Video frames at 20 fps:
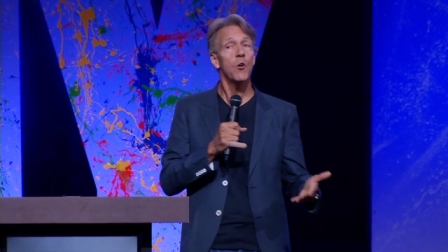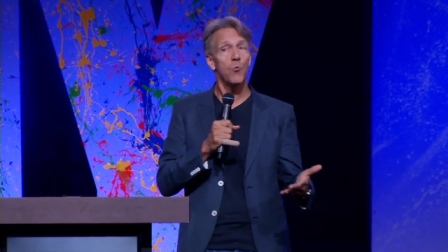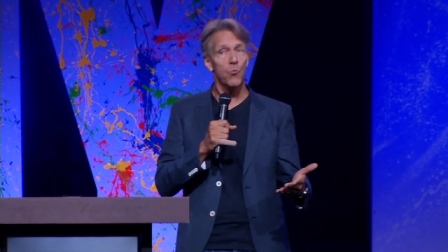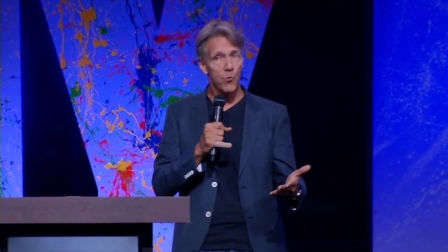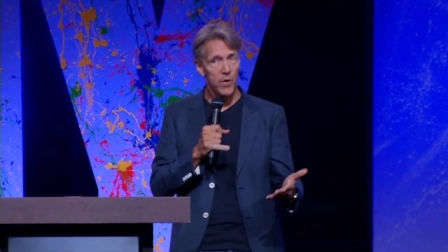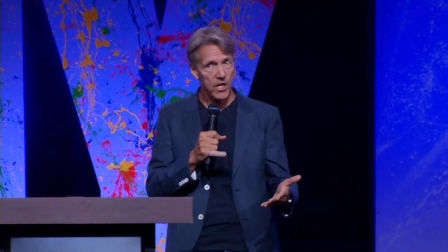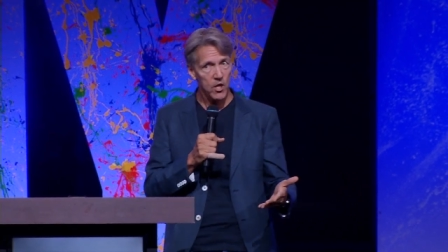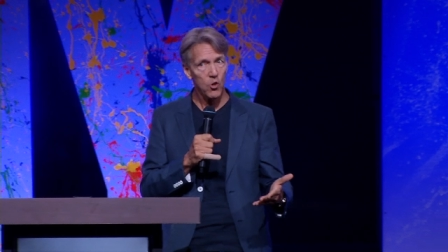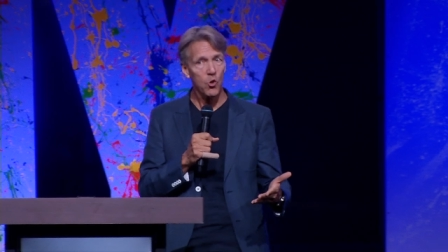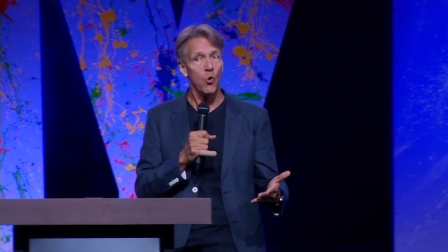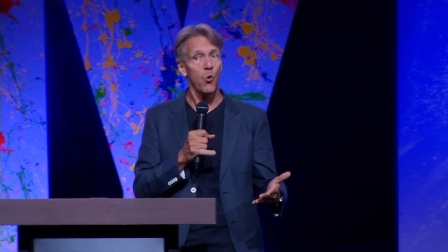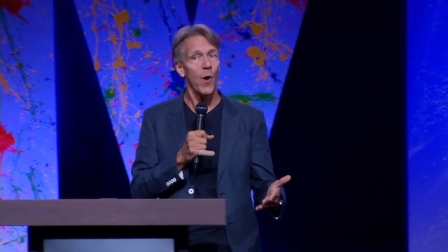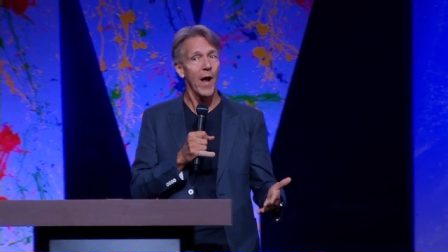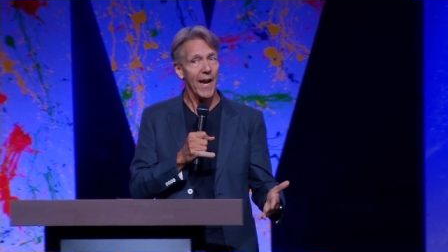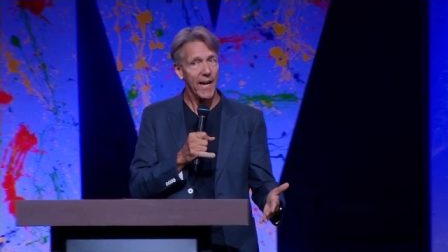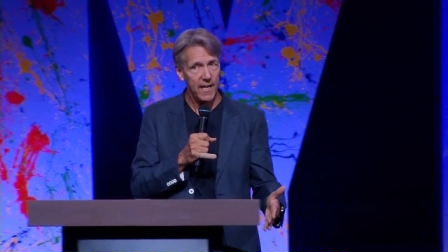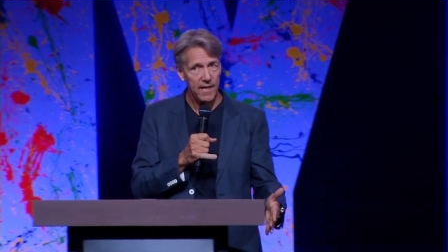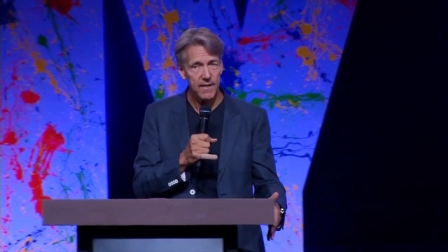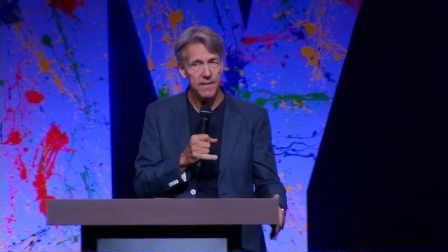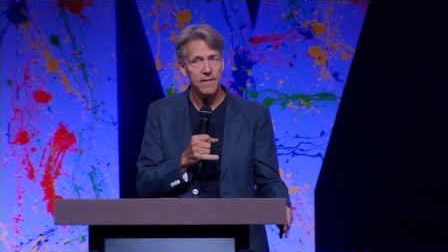real
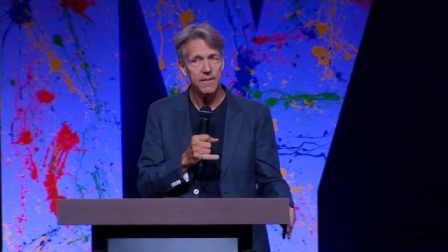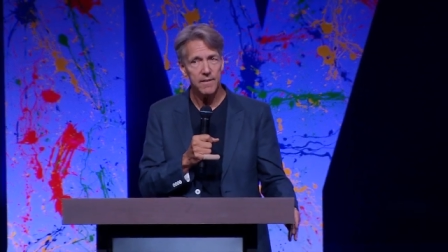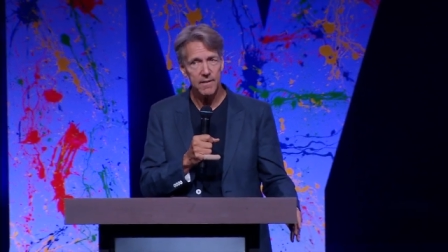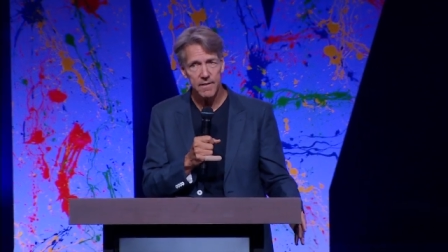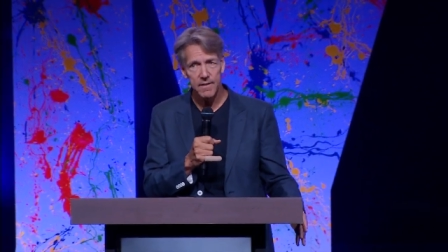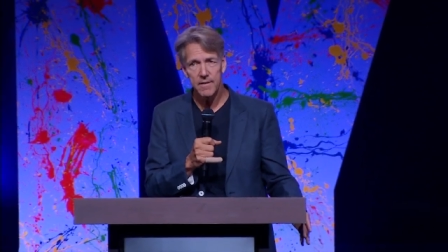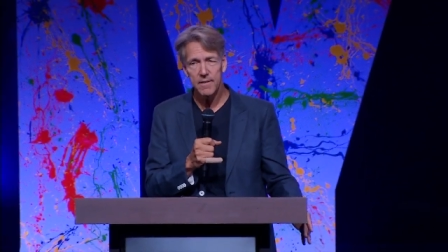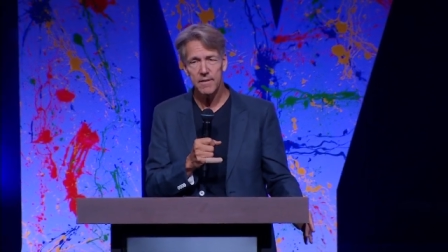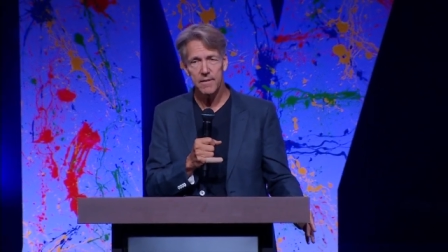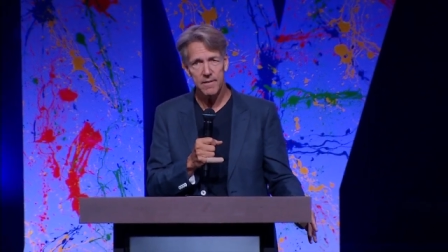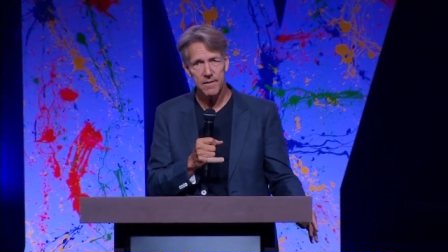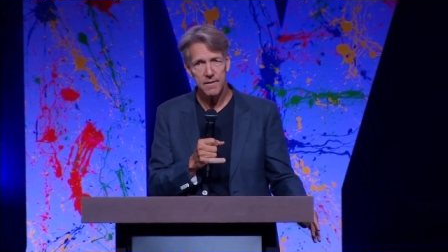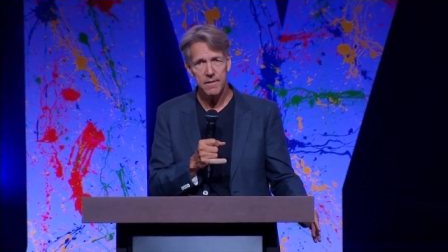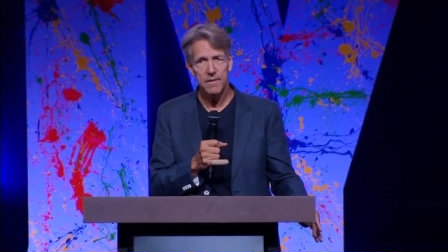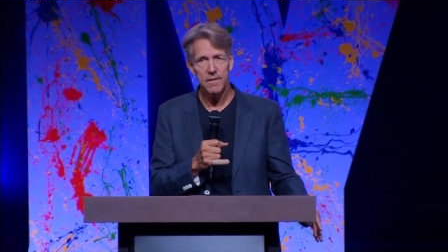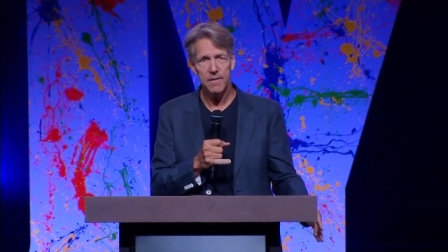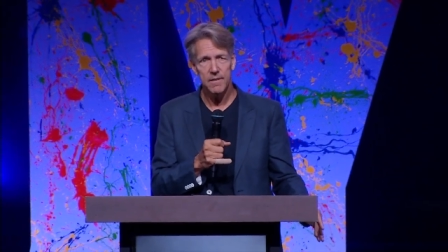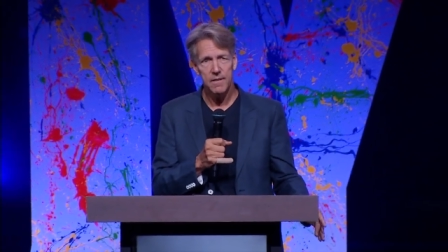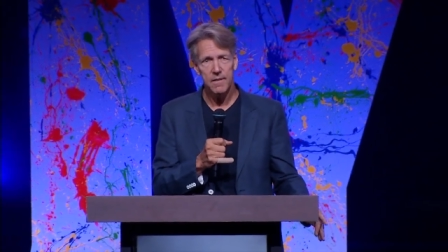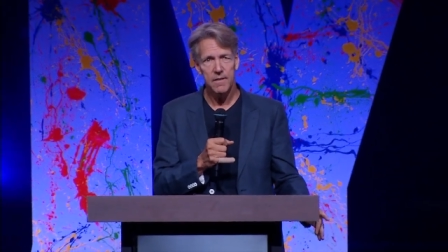quick.
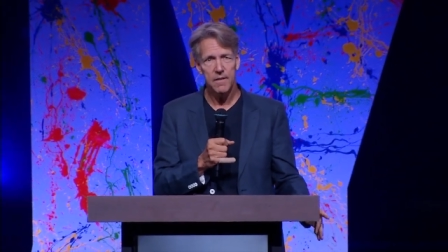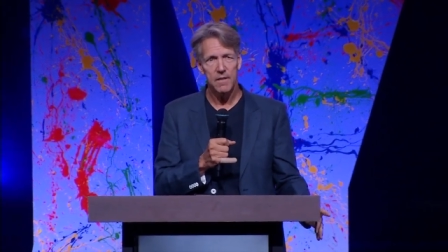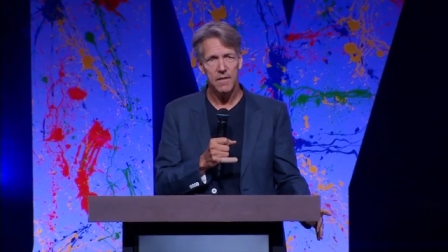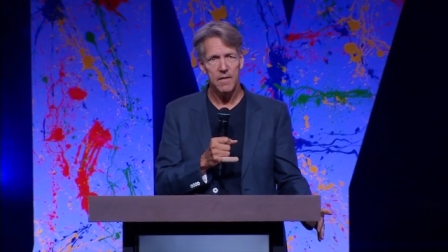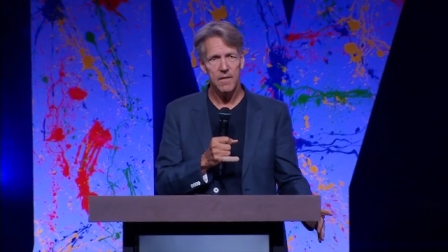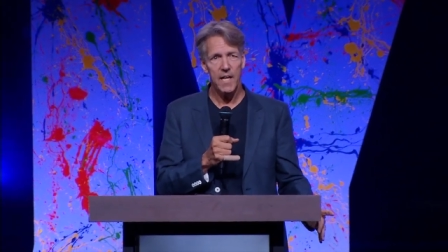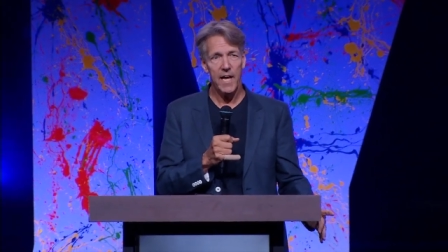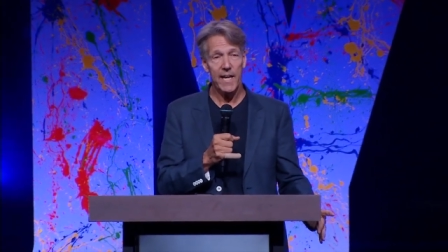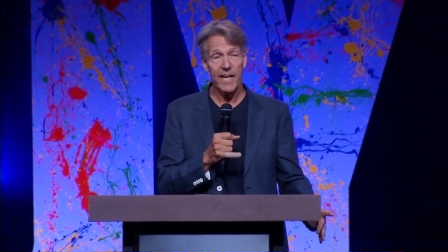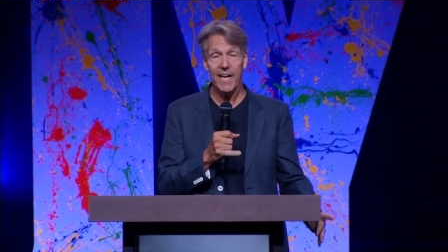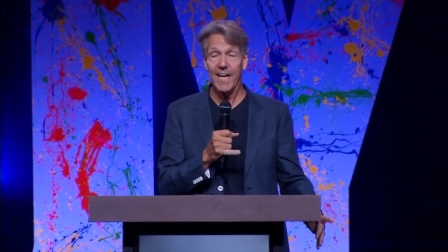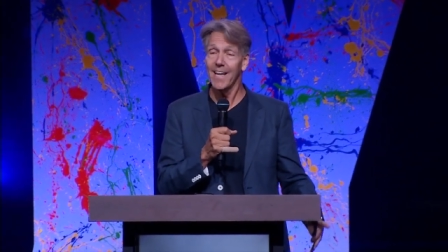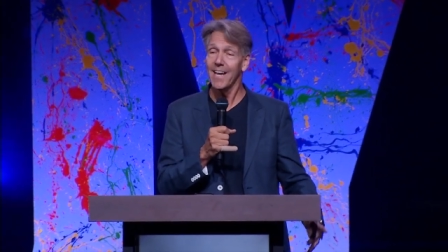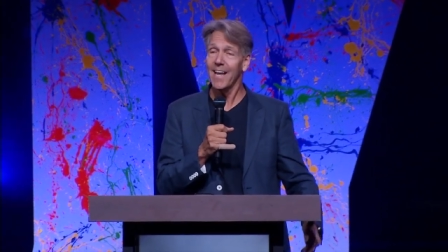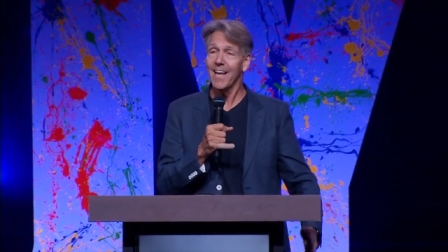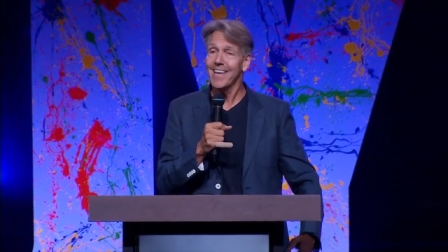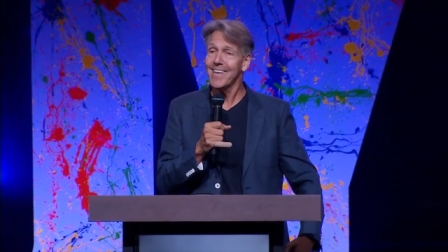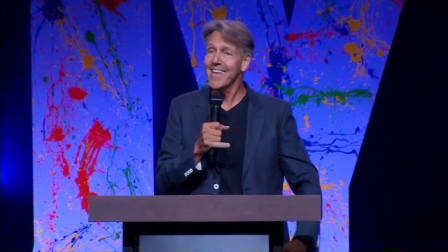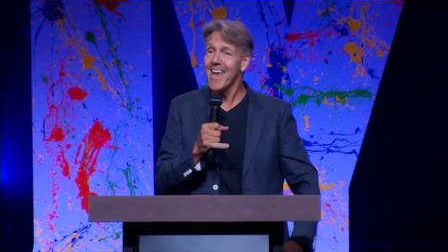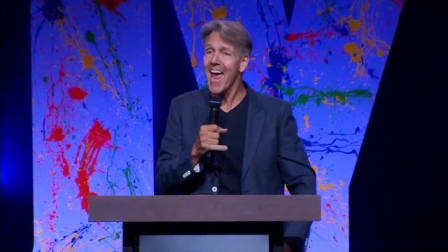like in
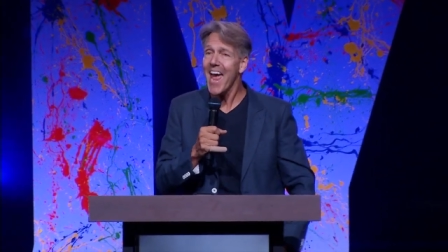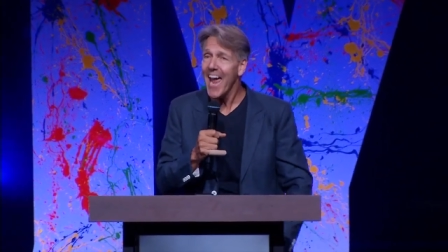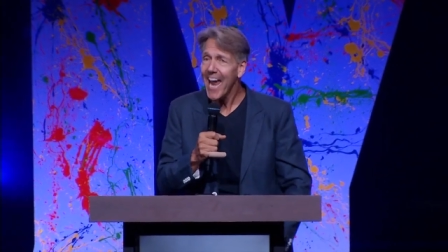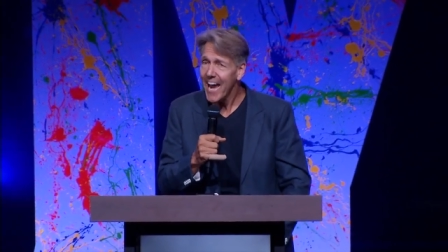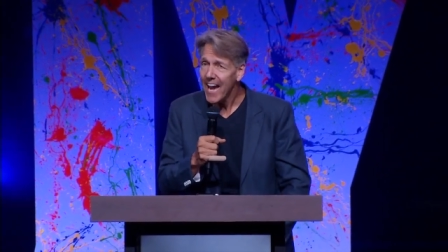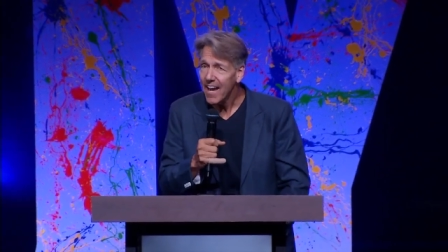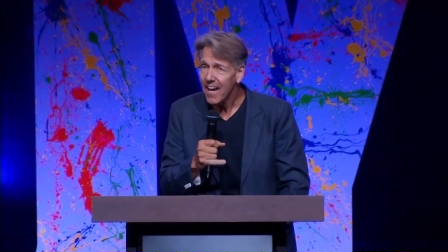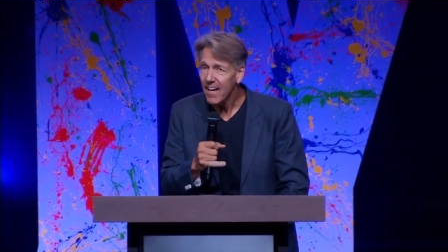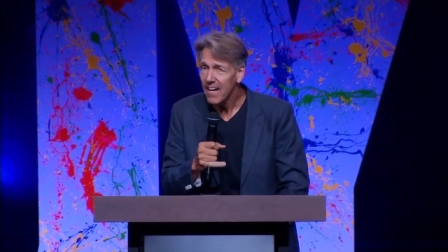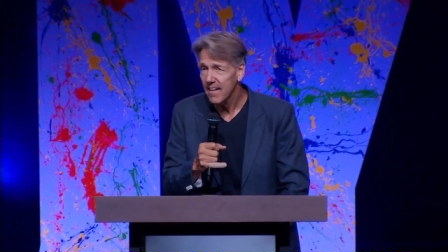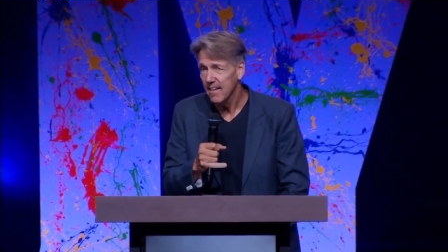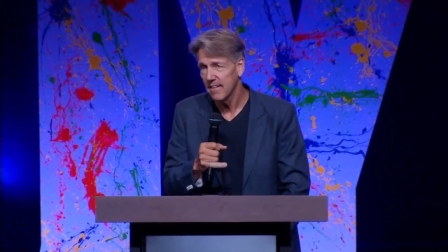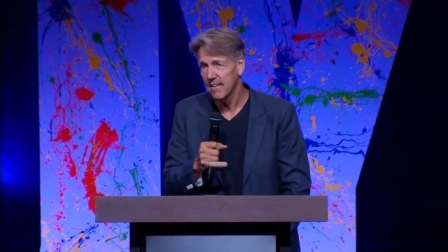a day.